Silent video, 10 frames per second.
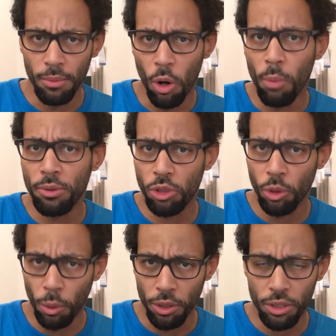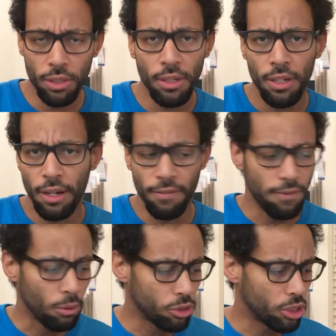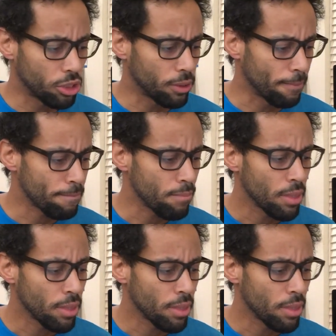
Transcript: open source phone system,